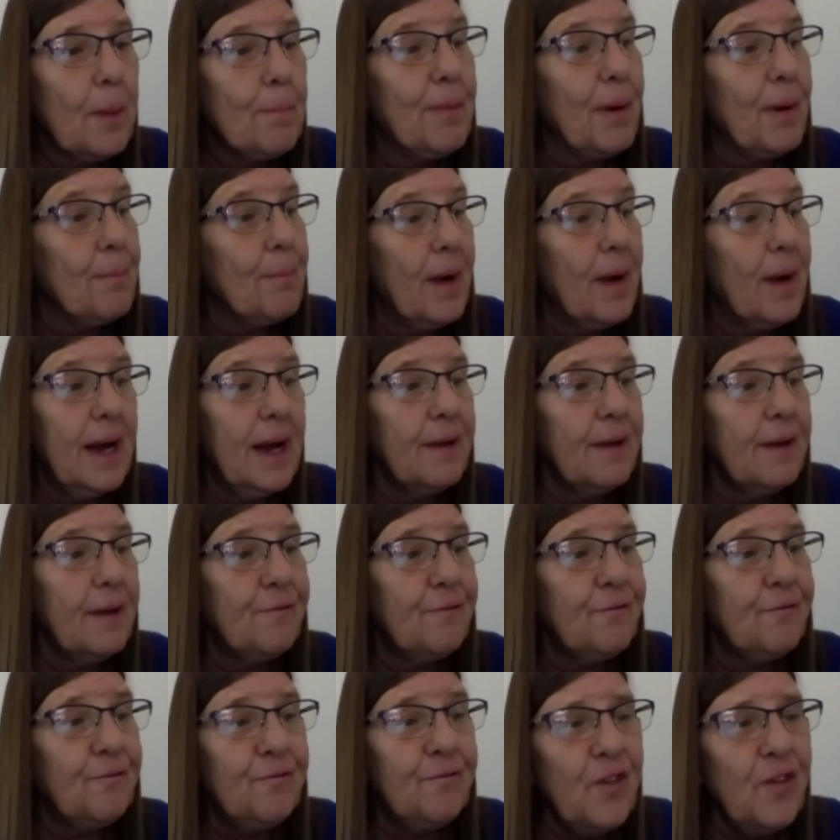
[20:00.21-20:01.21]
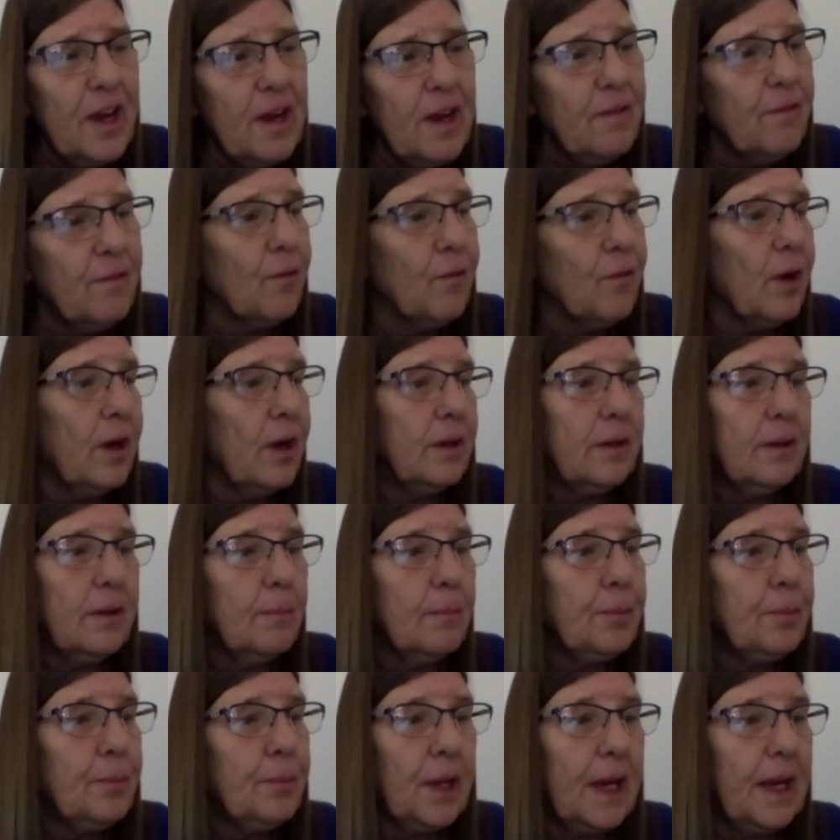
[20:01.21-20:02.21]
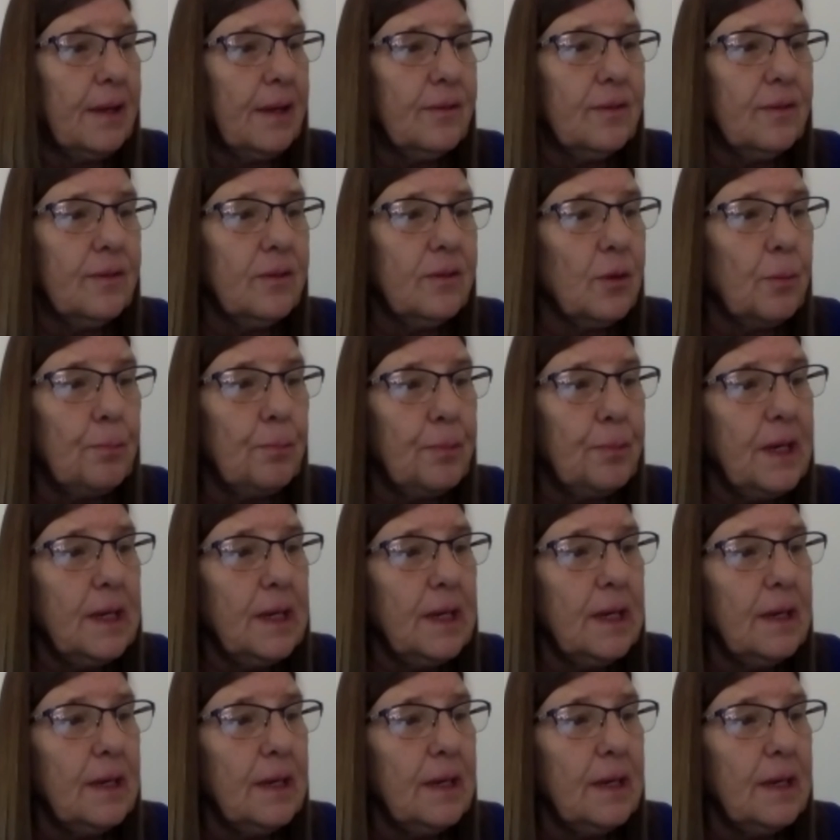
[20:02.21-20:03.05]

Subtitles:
But my favorite place to be